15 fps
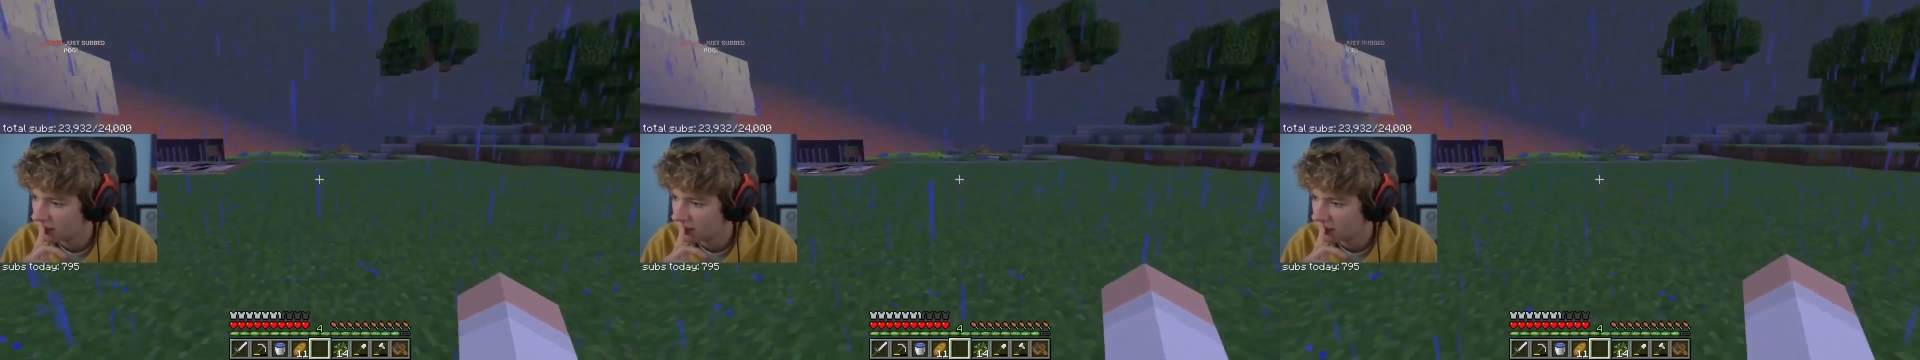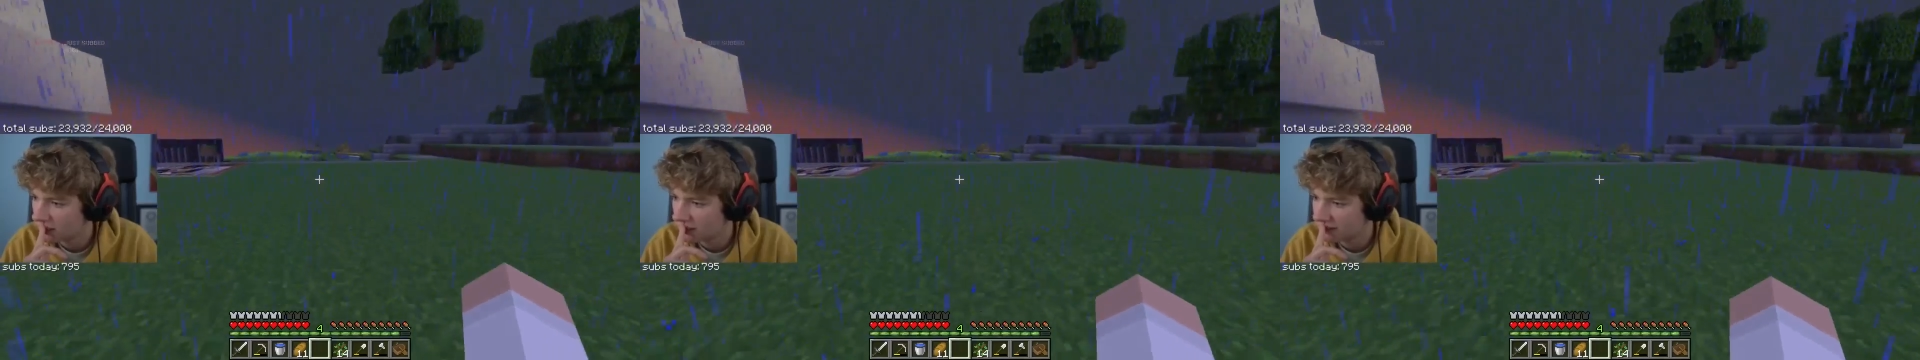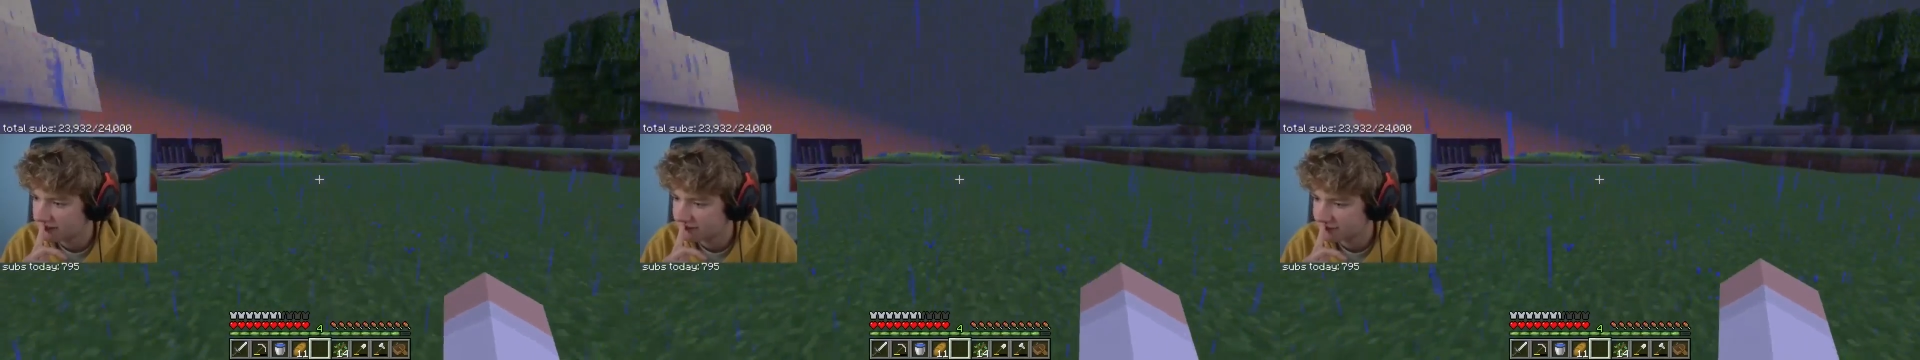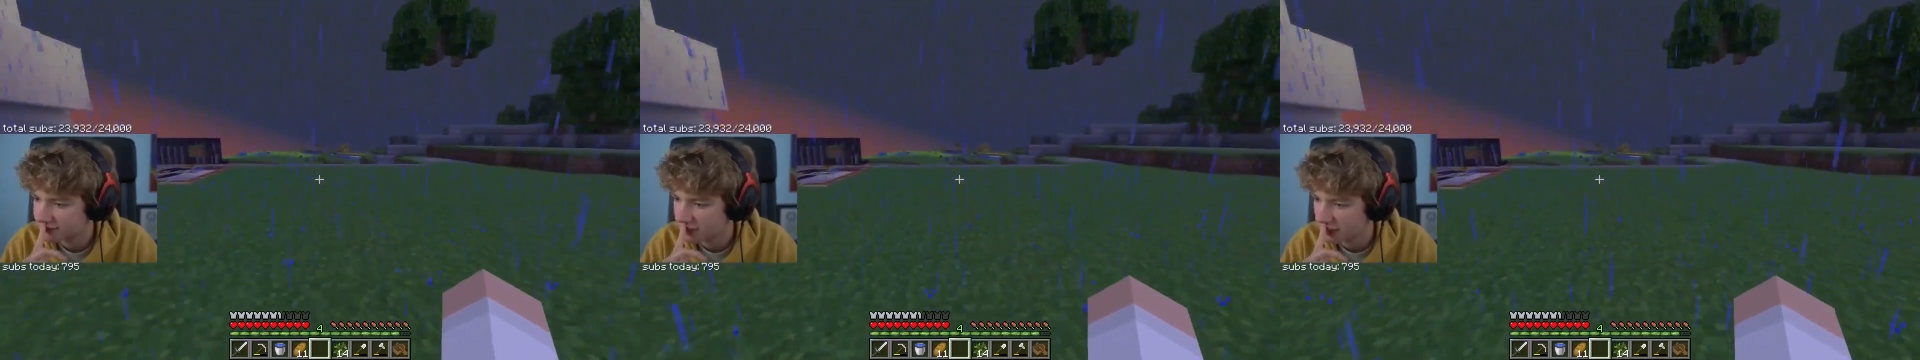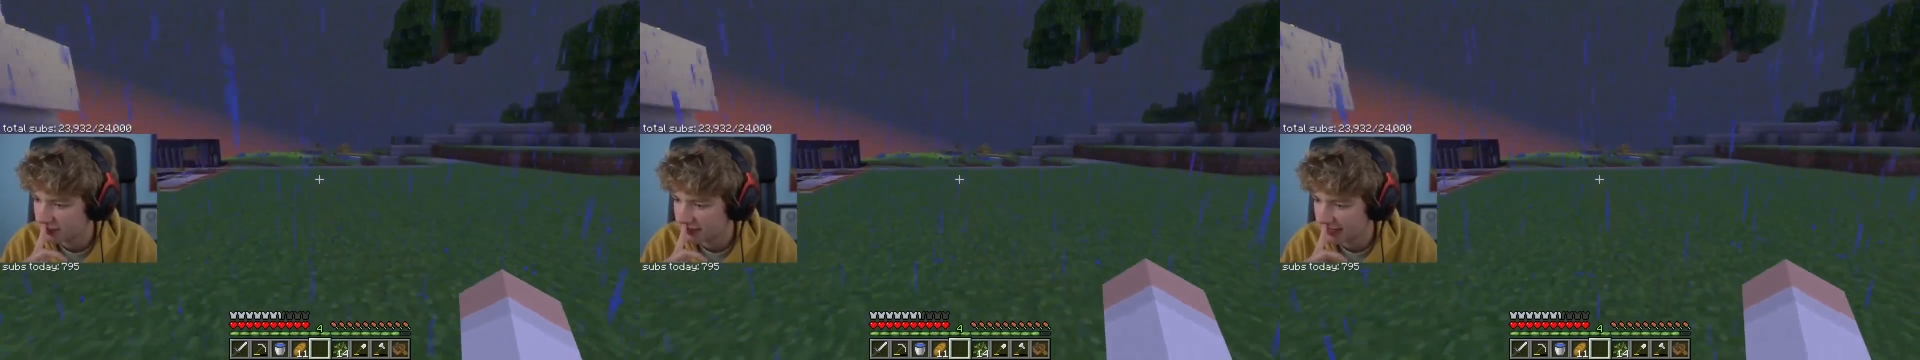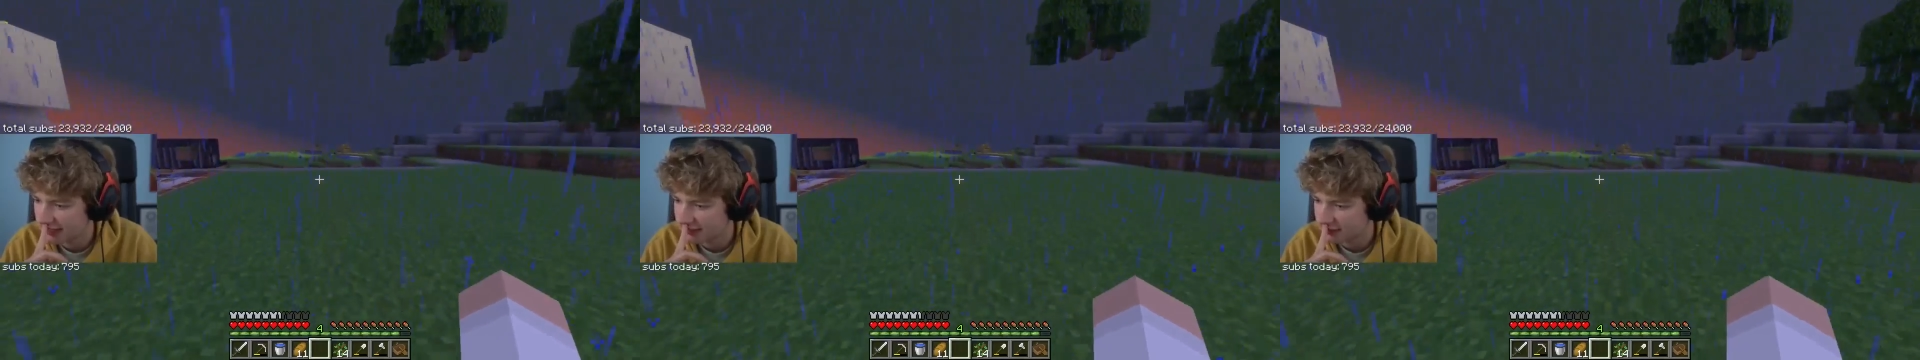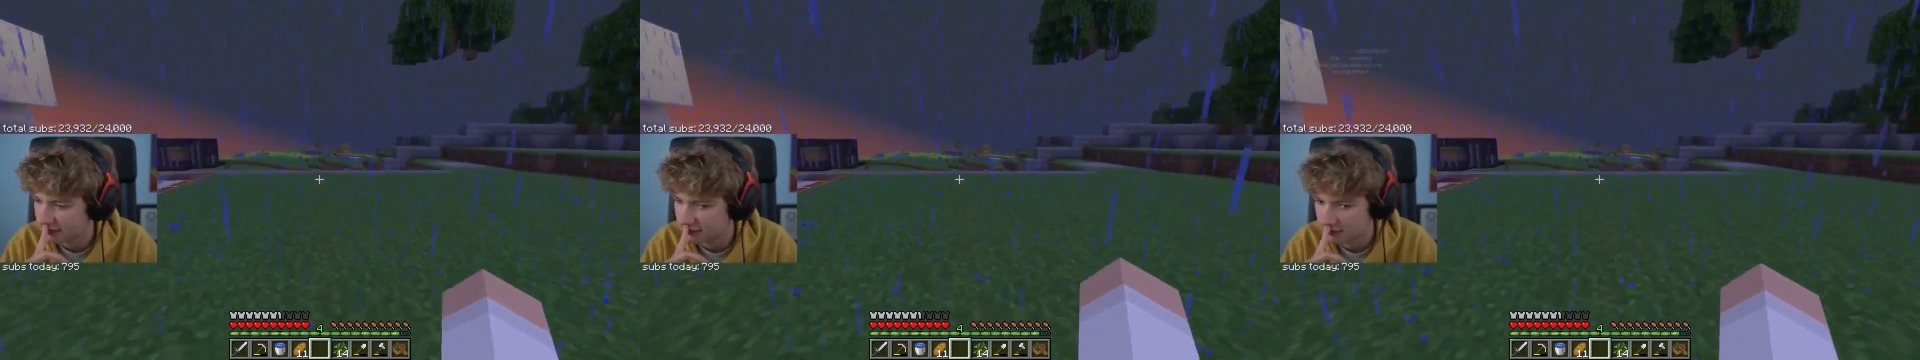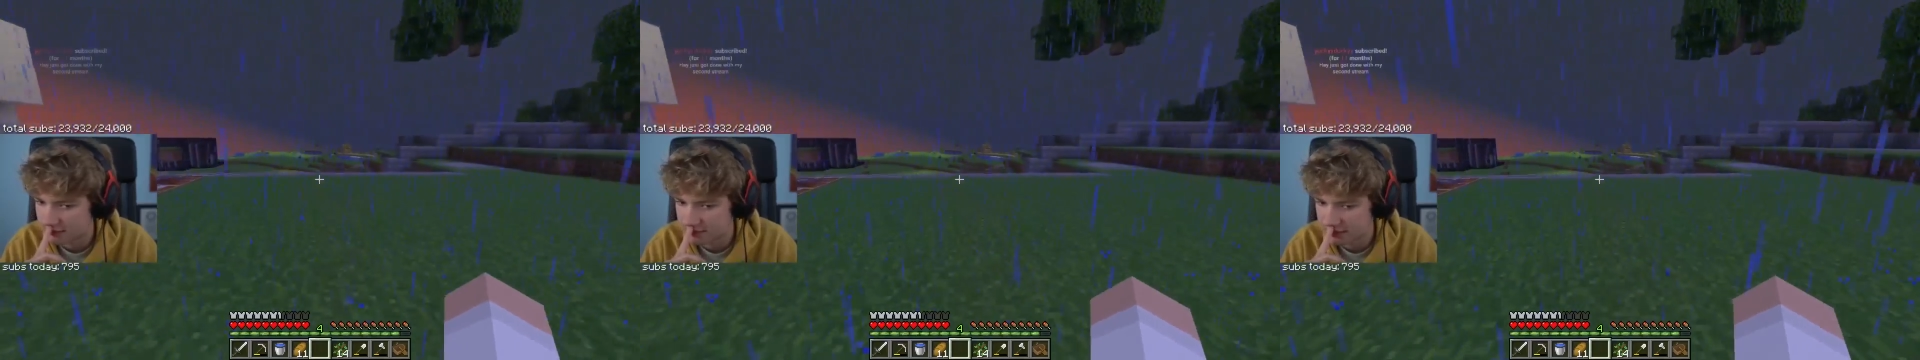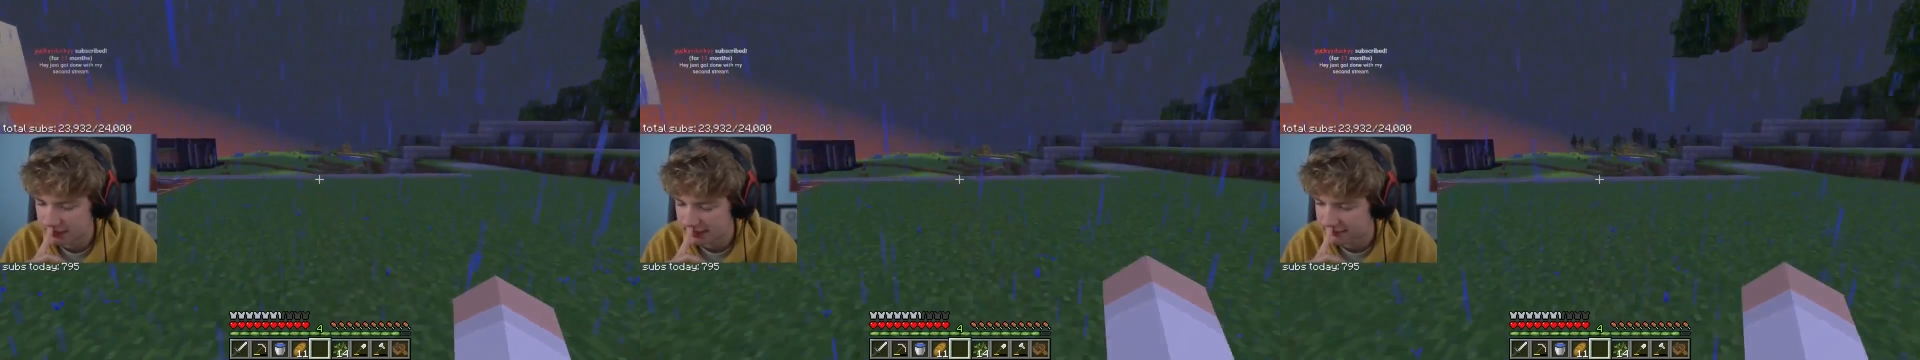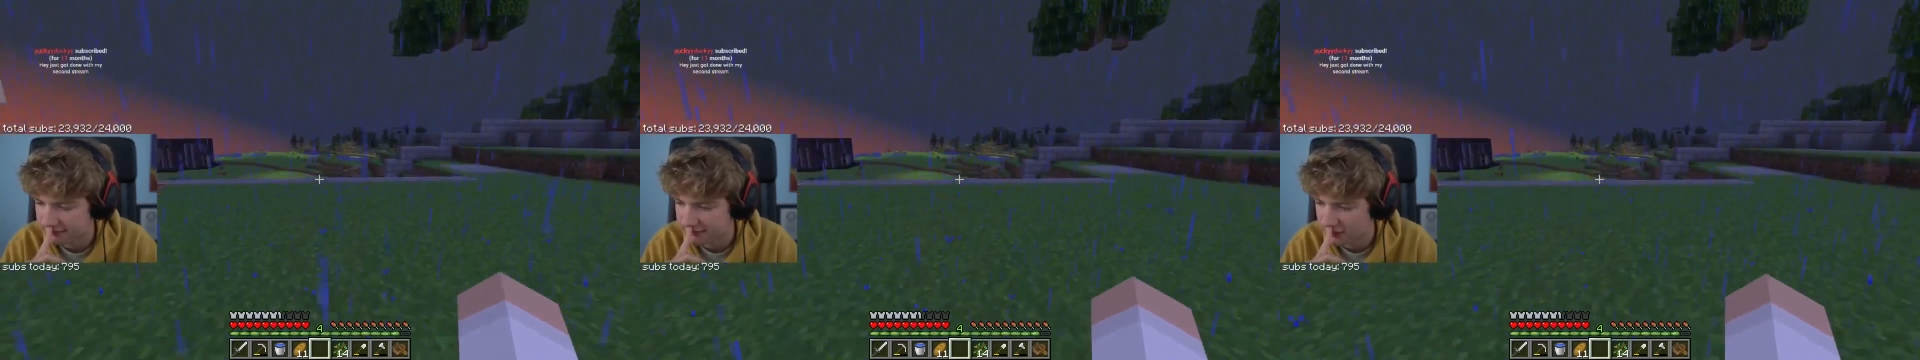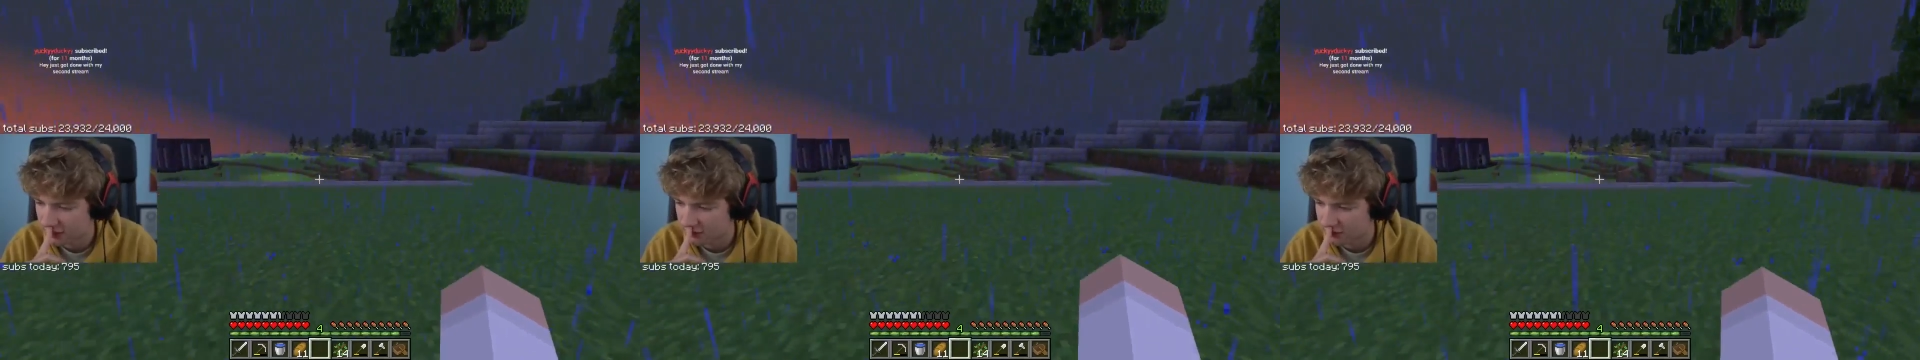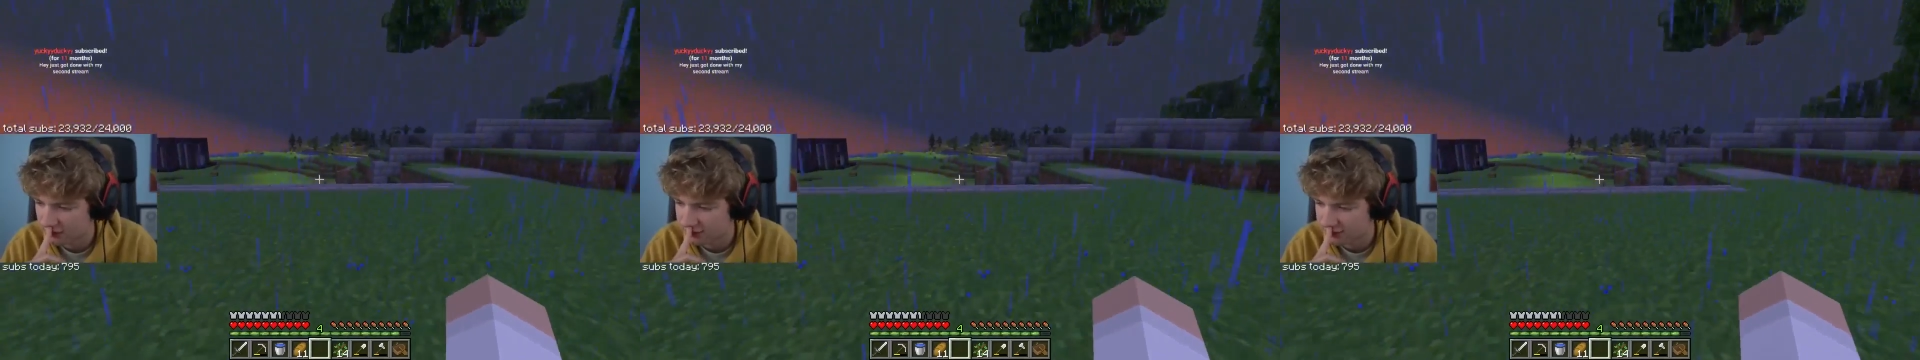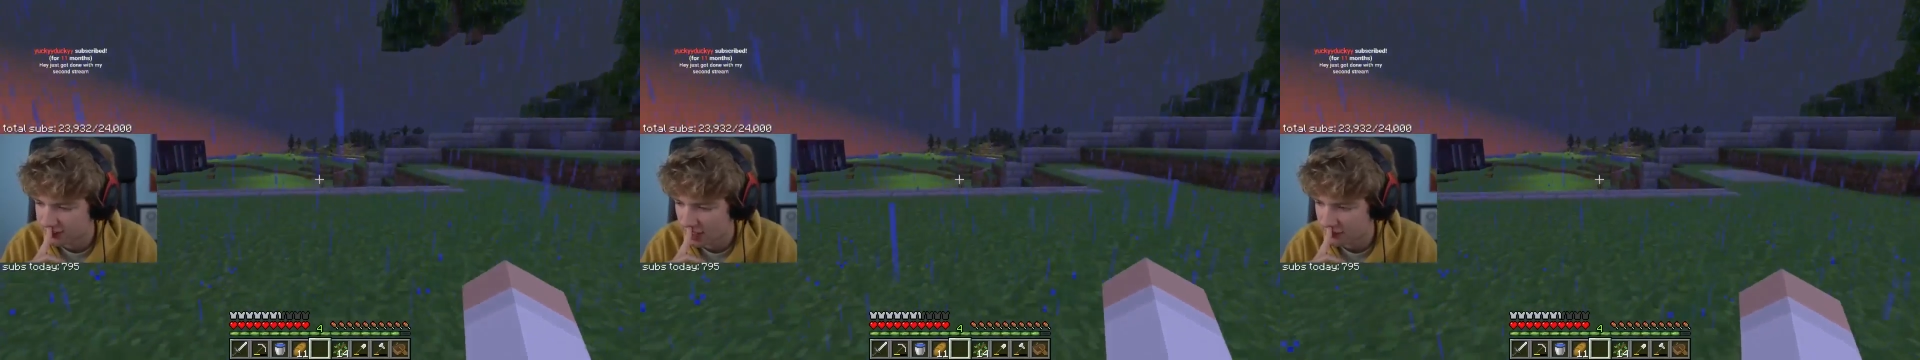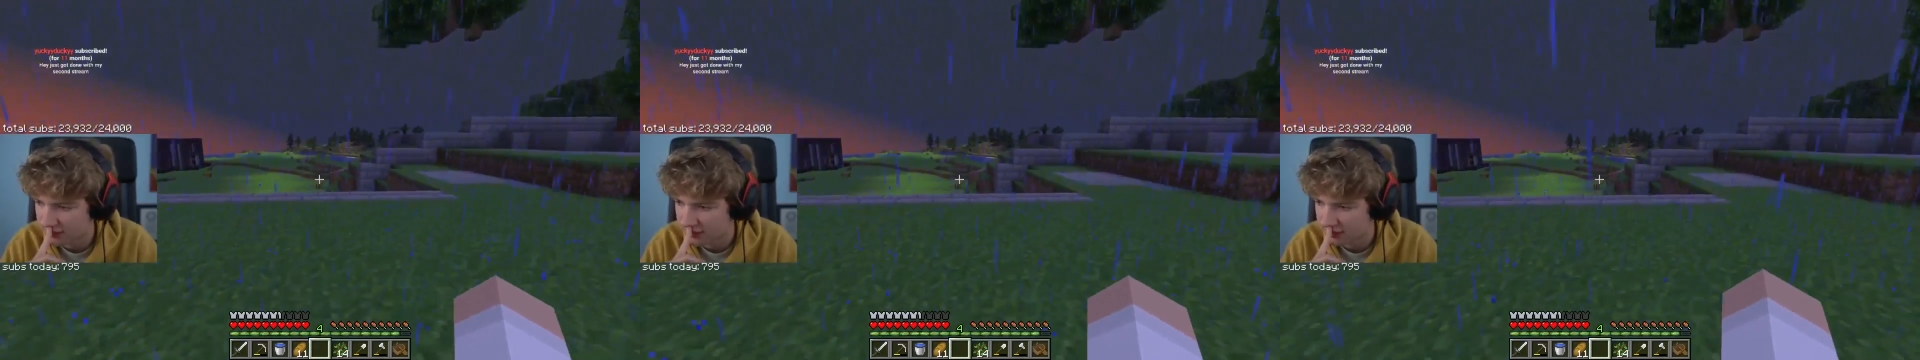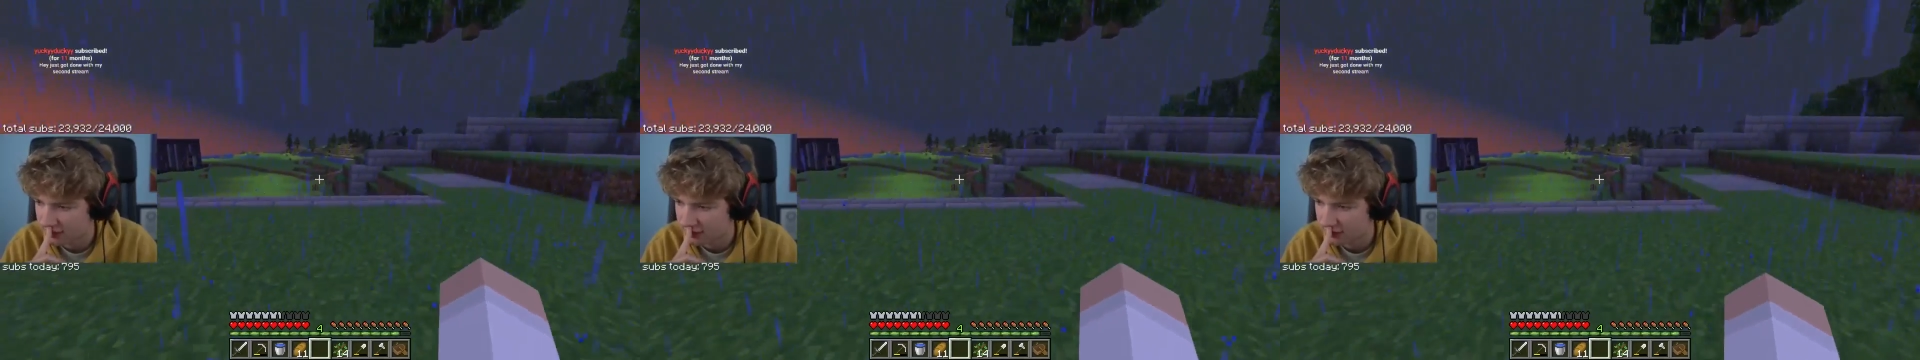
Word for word: I've started an anecdote and completely forgot where it was going.